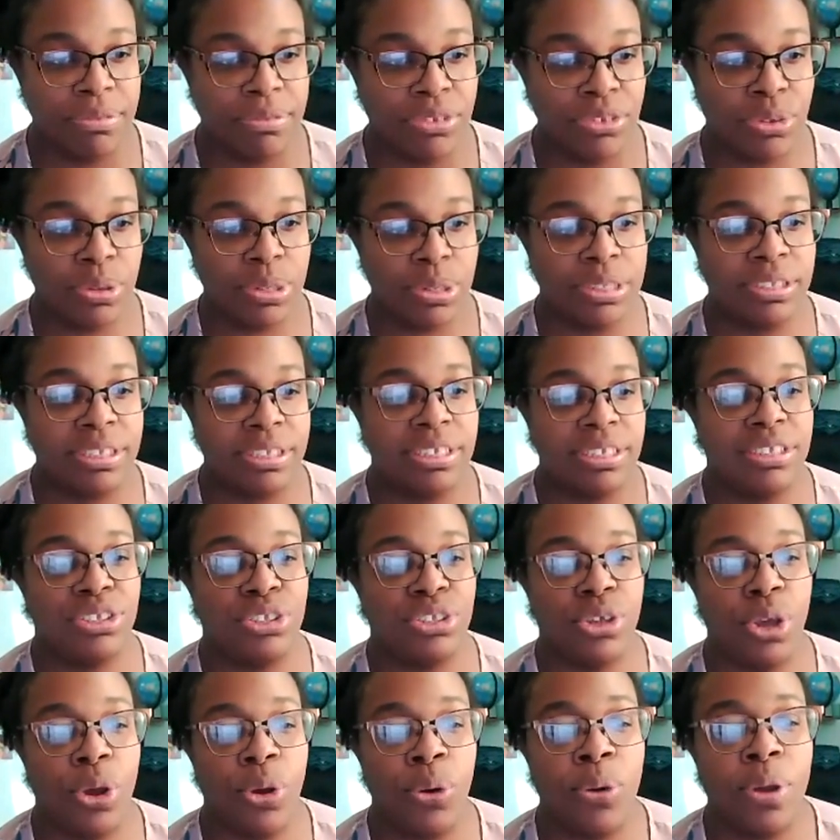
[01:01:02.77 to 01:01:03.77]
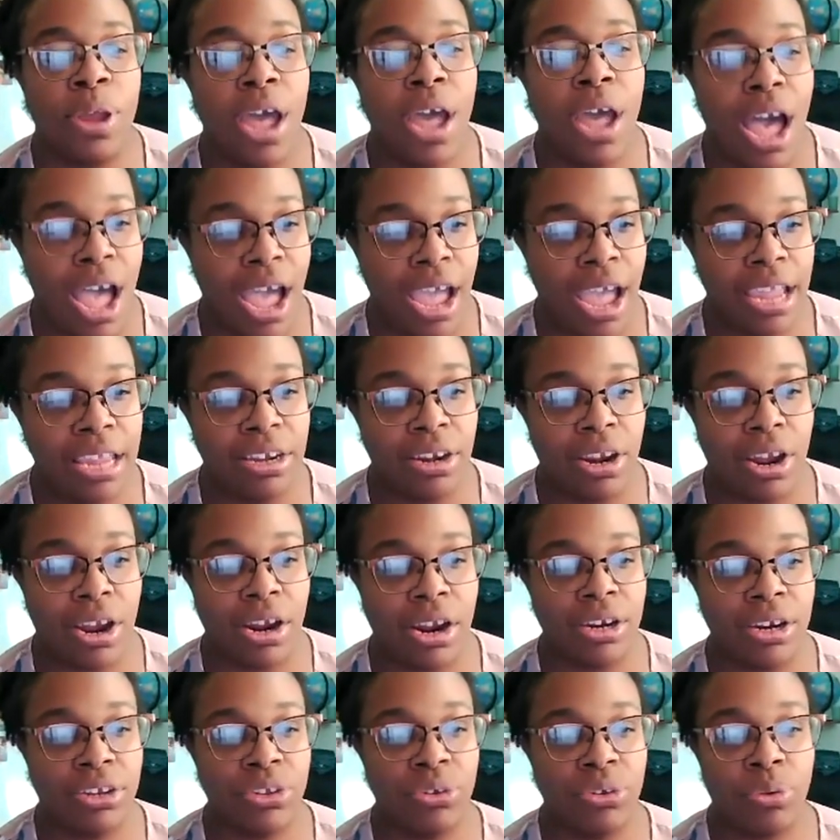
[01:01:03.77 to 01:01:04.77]
So it says, so kind
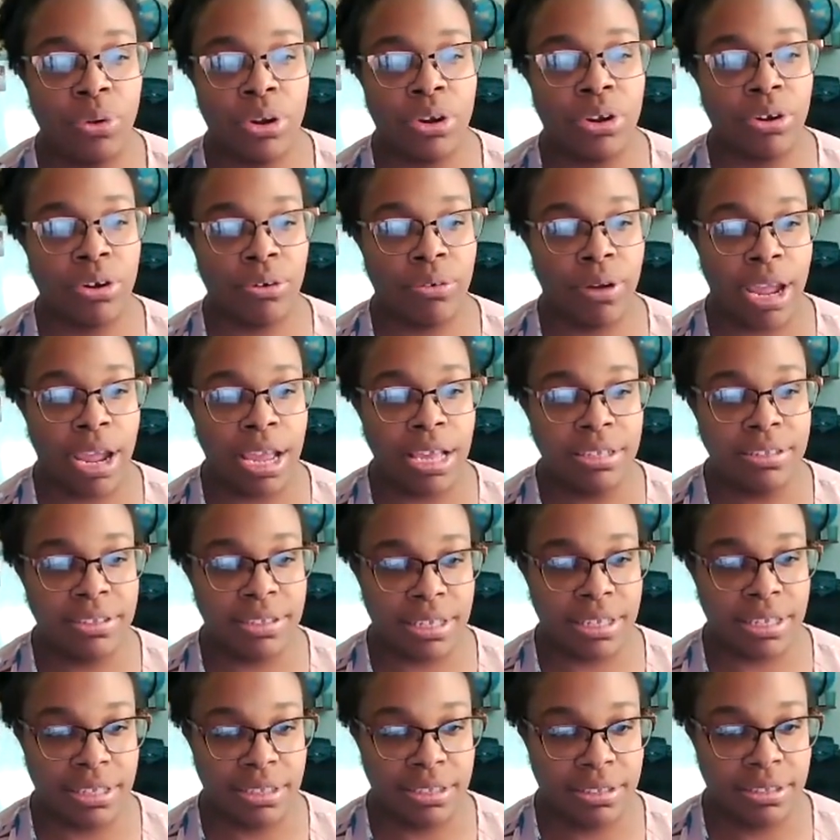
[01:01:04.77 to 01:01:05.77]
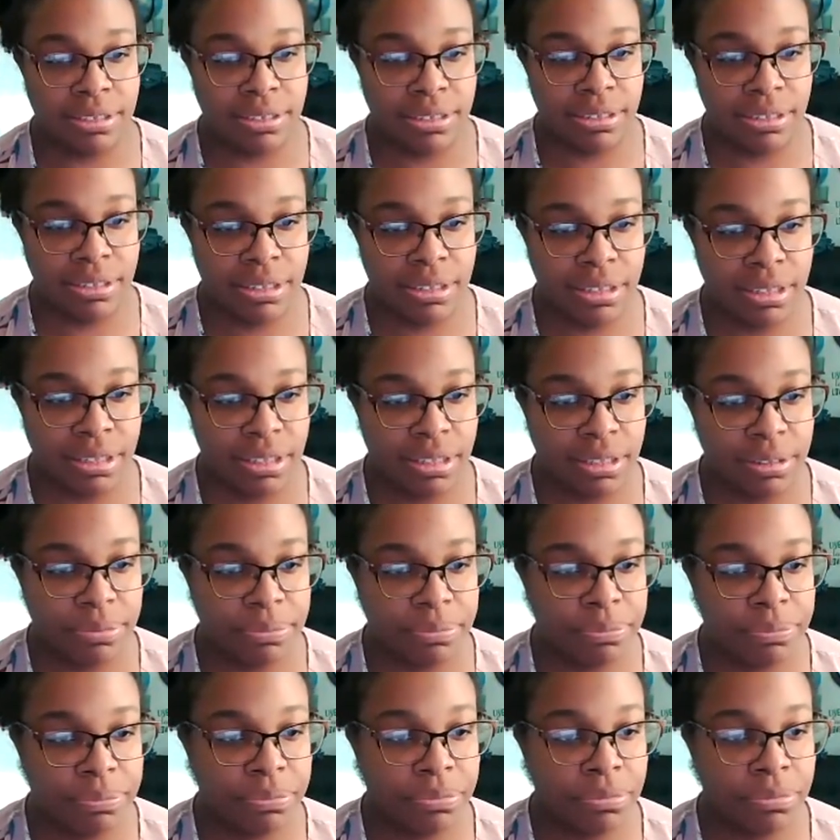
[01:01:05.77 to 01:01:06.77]
are your caresses
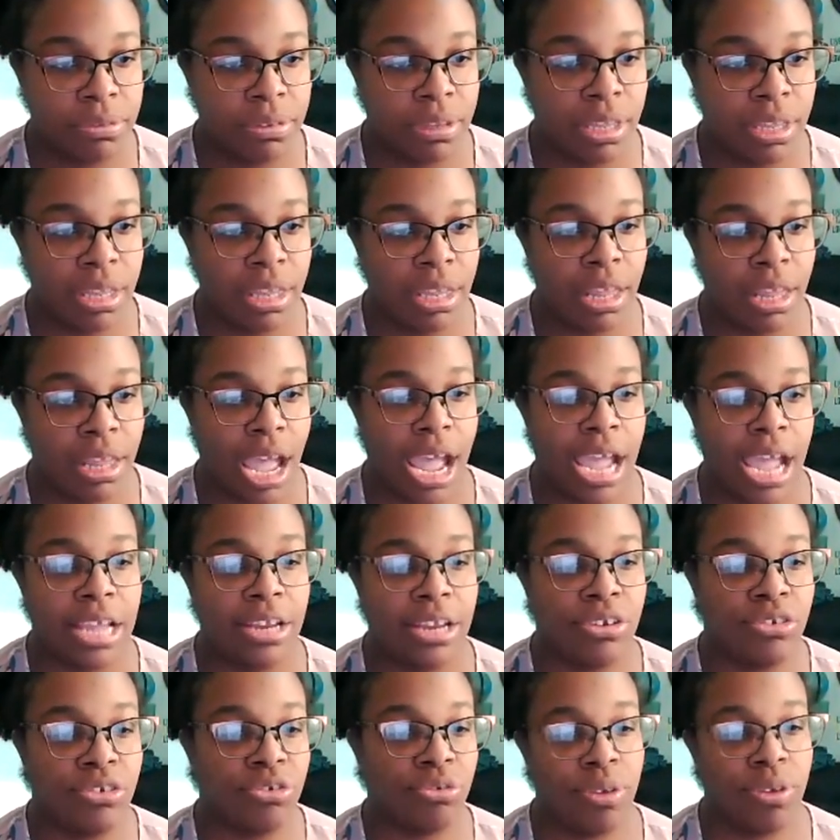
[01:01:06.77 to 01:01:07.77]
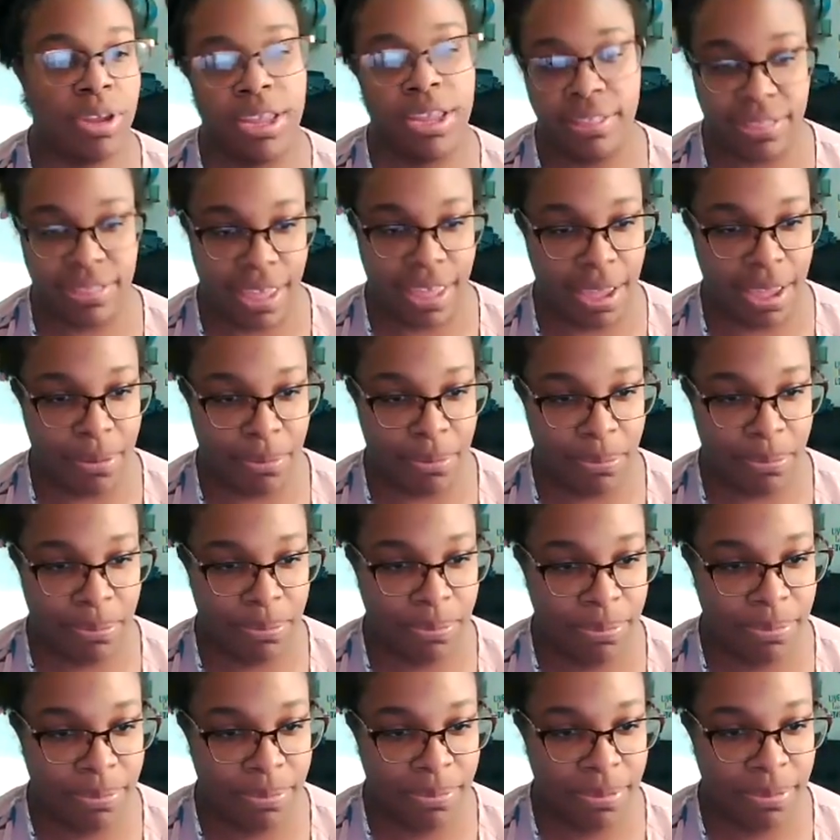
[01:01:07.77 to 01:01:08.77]
I drink them
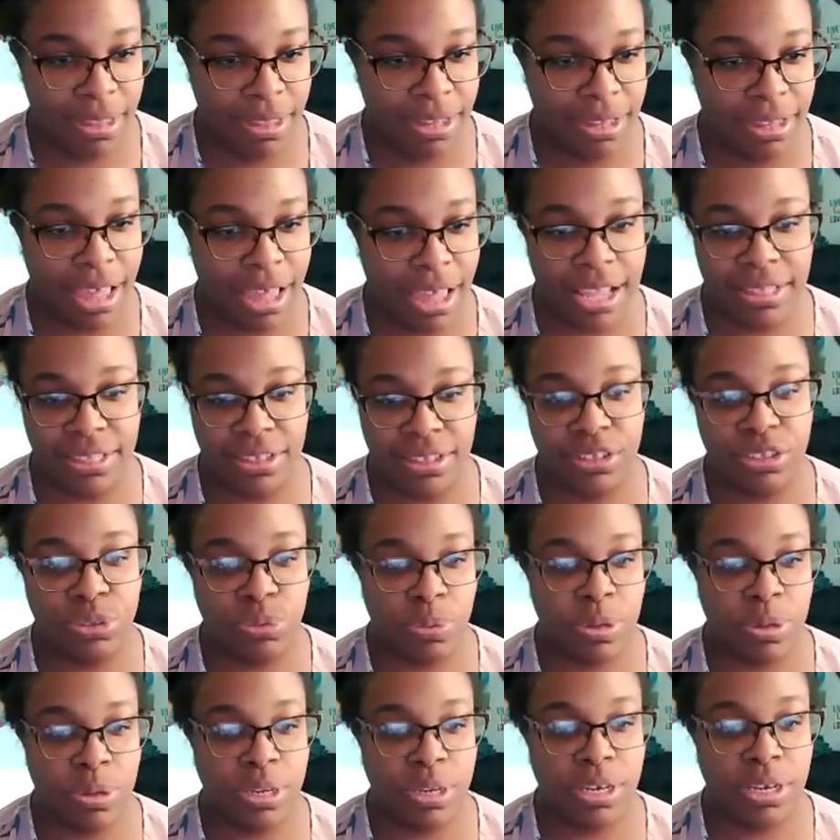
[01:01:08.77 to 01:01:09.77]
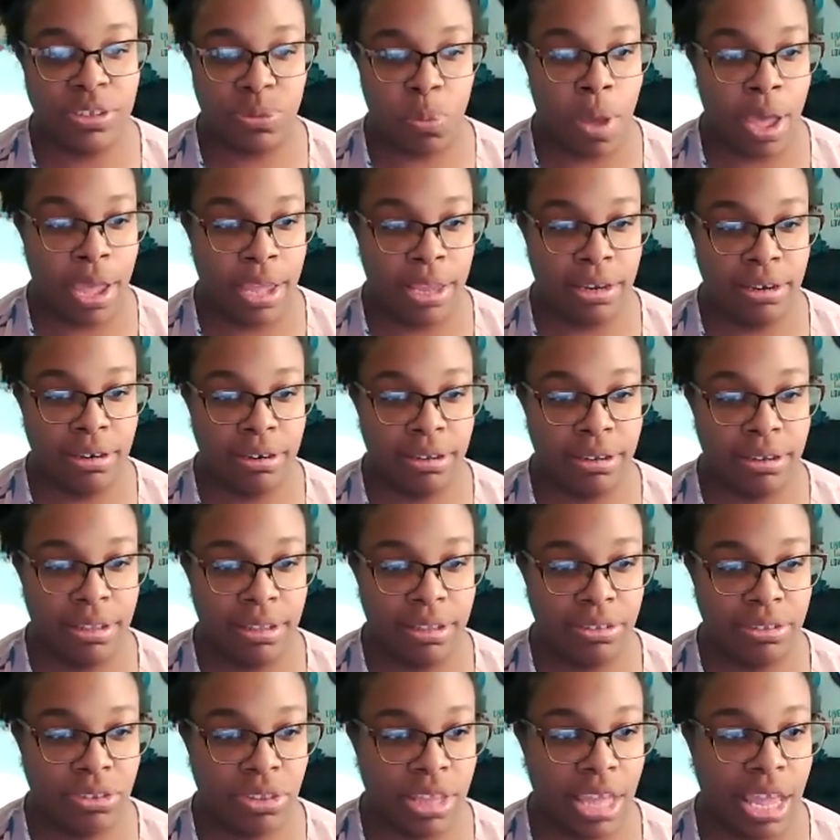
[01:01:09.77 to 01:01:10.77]
like the sweetest wine.
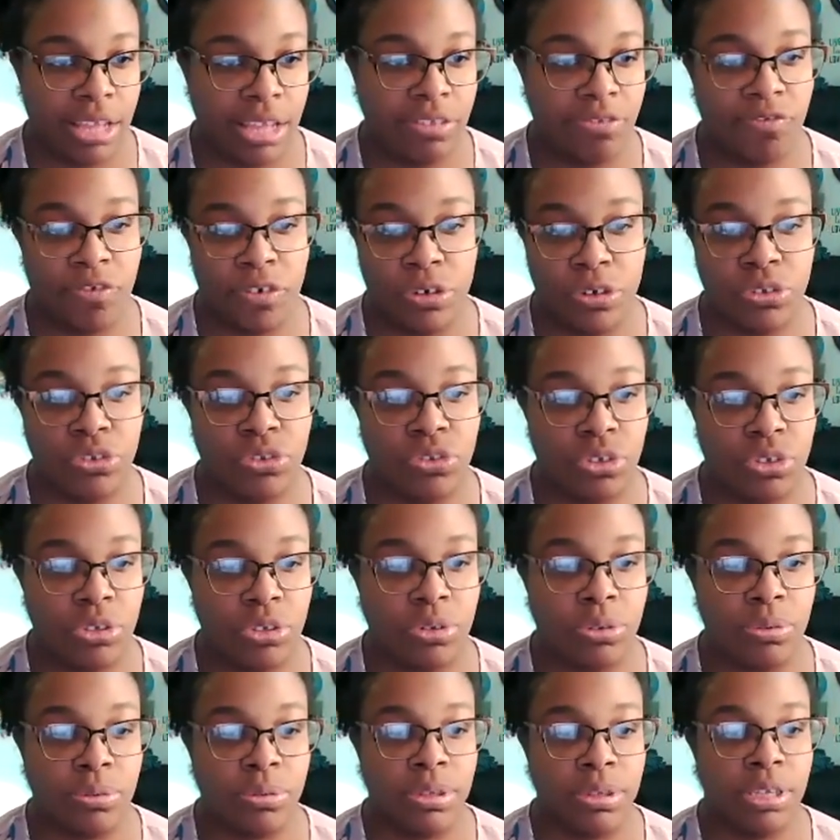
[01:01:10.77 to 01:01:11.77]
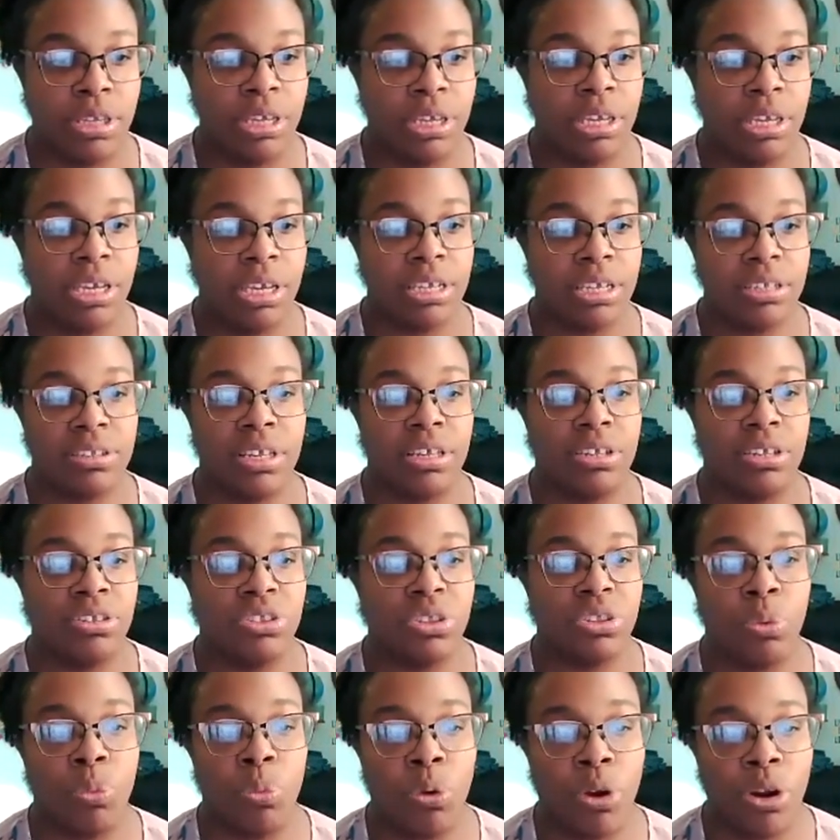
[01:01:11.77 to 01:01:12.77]
So that's verse two. It says
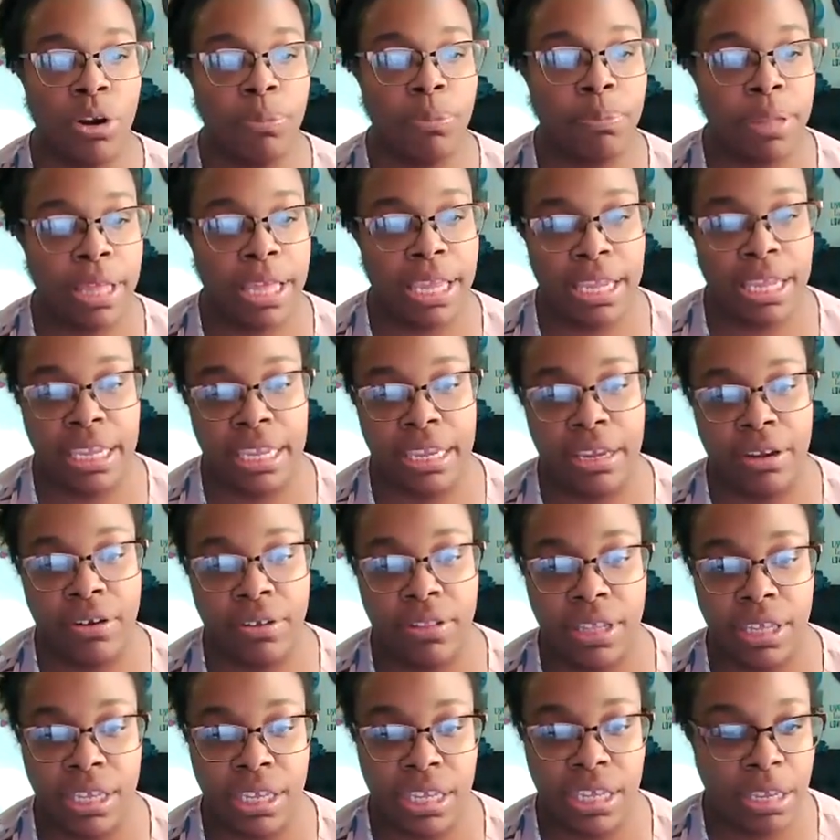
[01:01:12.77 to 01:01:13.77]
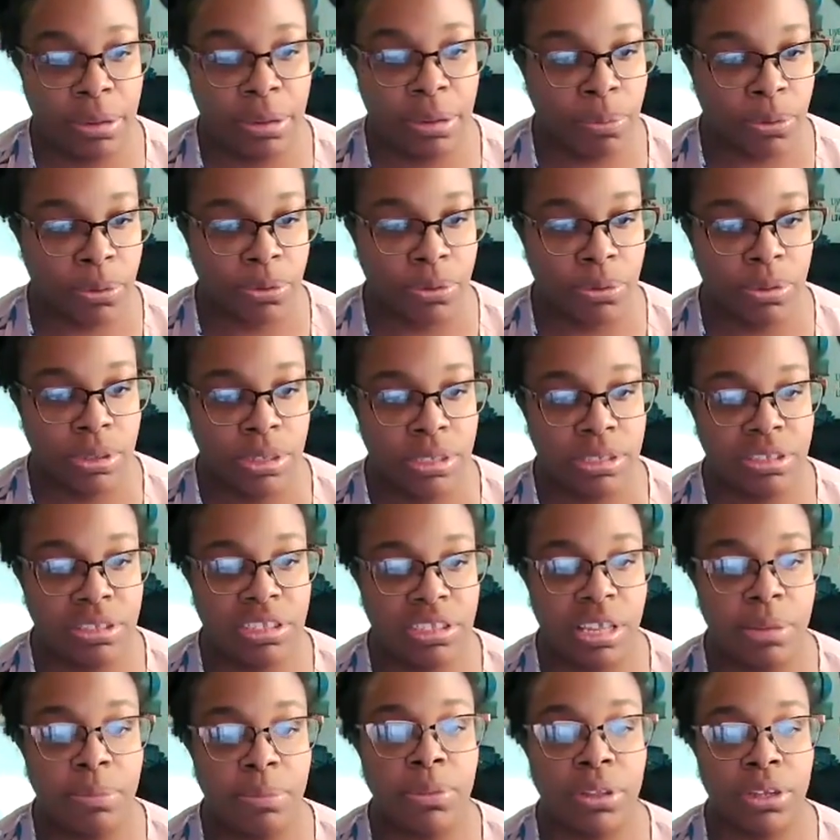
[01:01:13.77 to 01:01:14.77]
the word play here in the Hebrew
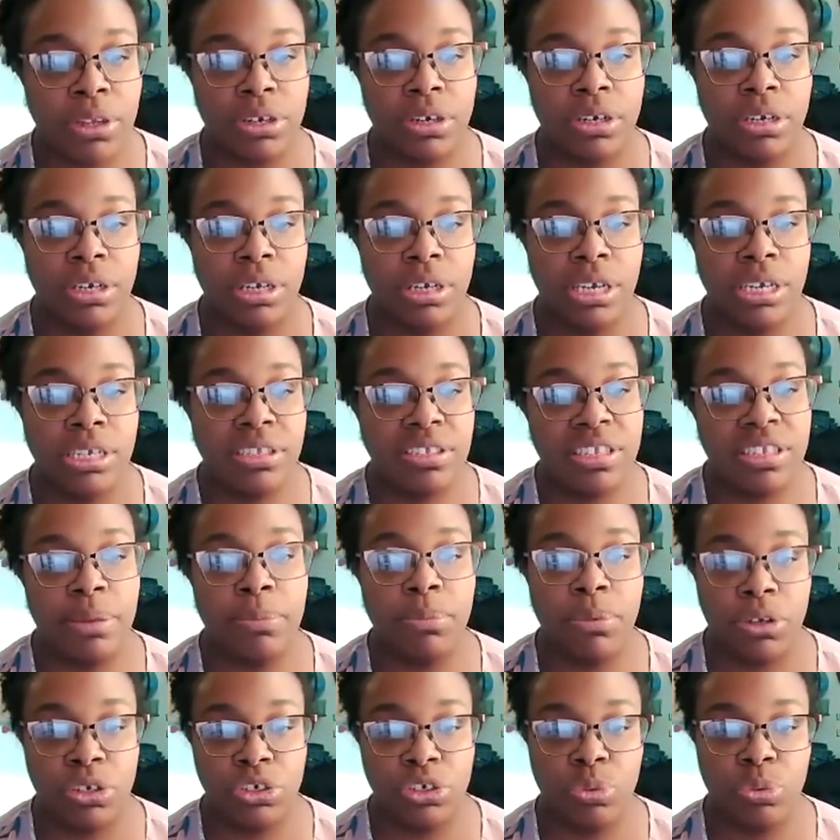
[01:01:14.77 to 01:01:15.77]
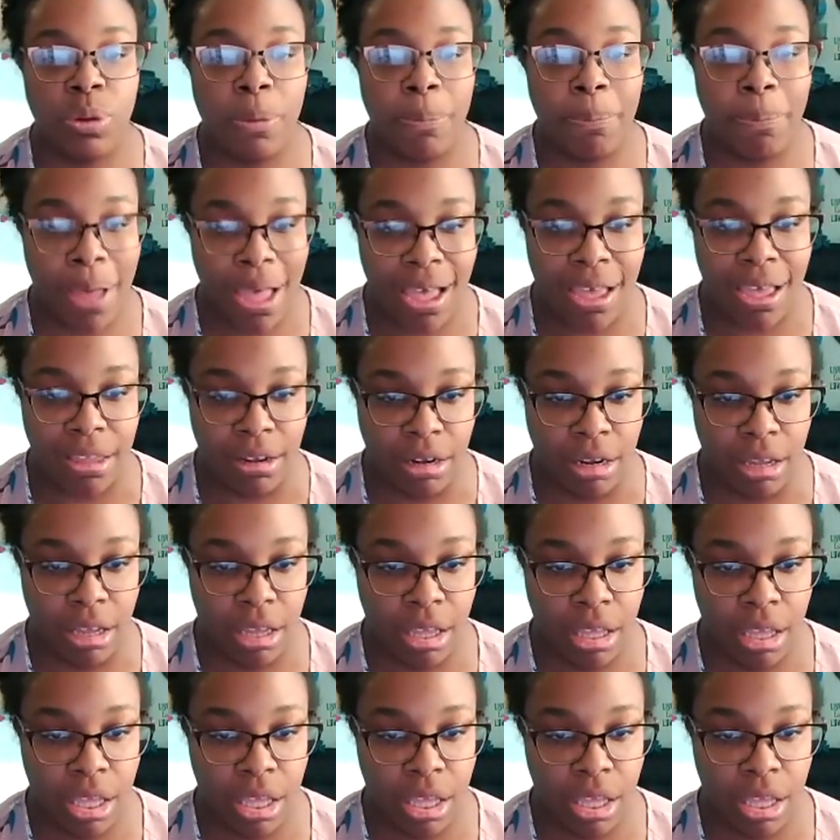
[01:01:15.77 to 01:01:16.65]
similar is similar to a pun.